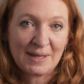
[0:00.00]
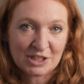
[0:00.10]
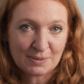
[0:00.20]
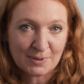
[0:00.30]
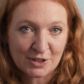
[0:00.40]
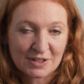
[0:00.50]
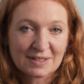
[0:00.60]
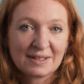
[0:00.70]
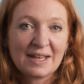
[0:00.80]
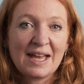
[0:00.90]
picture
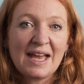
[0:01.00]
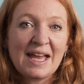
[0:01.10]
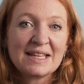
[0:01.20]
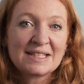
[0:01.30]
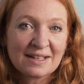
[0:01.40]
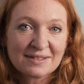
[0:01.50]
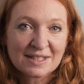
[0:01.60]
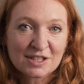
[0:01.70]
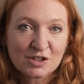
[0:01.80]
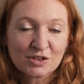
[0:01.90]
books. It tells
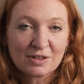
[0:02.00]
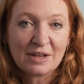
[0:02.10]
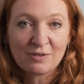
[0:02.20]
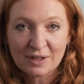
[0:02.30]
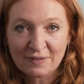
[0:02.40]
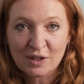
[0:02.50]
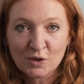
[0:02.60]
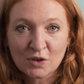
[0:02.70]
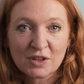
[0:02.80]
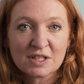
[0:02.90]
the story of one of the
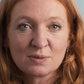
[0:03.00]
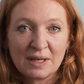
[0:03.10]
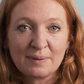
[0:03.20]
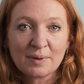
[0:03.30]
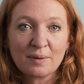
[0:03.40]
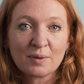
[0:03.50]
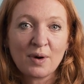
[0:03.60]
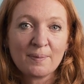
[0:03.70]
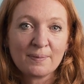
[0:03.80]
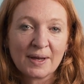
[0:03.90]
authors, William
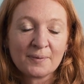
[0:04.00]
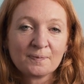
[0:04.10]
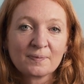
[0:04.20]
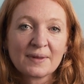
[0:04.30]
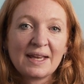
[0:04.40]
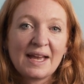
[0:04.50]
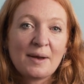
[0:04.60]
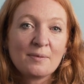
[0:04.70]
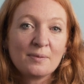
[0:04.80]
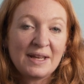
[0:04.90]
Kamkwamba.
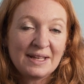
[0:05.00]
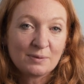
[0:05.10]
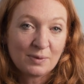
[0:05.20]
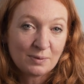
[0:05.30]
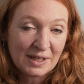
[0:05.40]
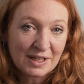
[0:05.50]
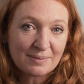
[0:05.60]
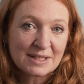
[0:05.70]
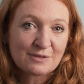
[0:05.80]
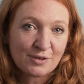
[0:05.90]

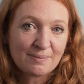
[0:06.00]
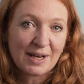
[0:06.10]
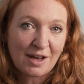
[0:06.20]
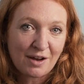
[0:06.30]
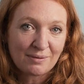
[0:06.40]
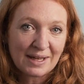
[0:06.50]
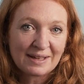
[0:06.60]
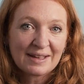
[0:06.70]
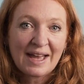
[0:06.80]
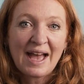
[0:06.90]
William is from Malawi
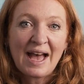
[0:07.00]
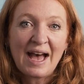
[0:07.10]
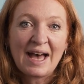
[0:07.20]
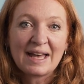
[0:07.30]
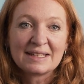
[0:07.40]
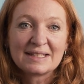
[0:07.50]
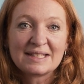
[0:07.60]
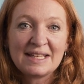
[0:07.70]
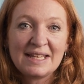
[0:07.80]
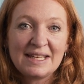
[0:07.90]
and
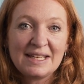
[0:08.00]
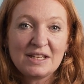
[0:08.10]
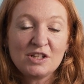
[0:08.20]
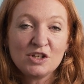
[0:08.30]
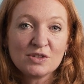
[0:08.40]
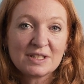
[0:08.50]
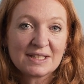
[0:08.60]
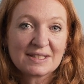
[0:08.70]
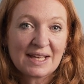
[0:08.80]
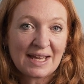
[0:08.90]
he
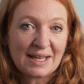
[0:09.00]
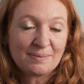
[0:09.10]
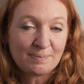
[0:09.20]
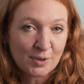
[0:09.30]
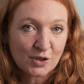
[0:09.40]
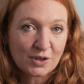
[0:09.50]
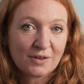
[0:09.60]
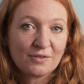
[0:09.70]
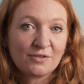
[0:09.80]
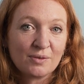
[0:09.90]
uses a book
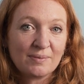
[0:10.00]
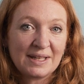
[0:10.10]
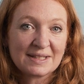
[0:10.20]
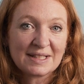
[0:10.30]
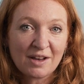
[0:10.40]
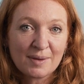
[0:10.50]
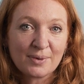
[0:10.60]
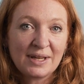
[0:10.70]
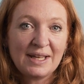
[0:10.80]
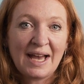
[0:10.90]
from his
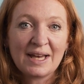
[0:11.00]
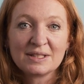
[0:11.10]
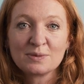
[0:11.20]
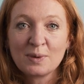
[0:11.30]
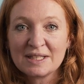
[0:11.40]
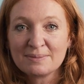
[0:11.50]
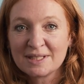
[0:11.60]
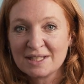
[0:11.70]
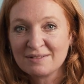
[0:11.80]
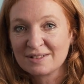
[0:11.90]
library and waste
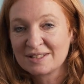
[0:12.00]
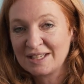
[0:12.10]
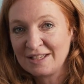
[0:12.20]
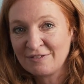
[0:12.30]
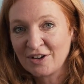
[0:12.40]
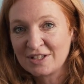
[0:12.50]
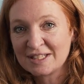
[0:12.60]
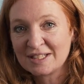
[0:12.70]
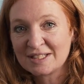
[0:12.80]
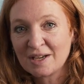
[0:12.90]
materials that he finds
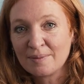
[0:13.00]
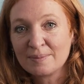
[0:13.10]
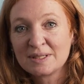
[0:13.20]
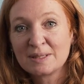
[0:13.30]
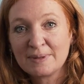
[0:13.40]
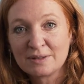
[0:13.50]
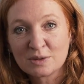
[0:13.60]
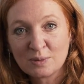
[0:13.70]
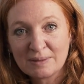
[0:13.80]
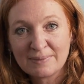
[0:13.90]
in a dump to build
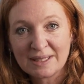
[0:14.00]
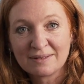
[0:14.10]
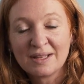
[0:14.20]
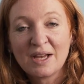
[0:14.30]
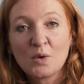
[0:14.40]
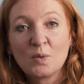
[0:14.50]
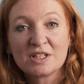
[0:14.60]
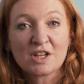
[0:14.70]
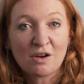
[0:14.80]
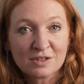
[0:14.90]
a windmill,
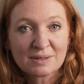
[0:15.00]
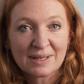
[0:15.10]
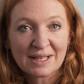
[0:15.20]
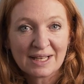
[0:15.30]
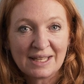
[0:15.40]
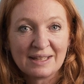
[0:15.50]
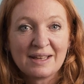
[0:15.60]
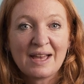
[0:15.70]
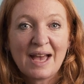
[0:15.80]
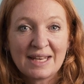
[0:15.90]
which ultimately
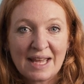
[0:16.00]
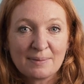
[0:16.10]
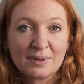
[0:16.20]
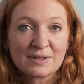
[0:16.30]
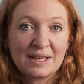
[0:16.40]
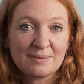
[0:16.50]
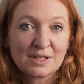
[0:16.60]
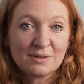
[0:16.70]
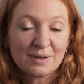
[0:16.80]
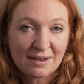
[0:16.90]
enables him to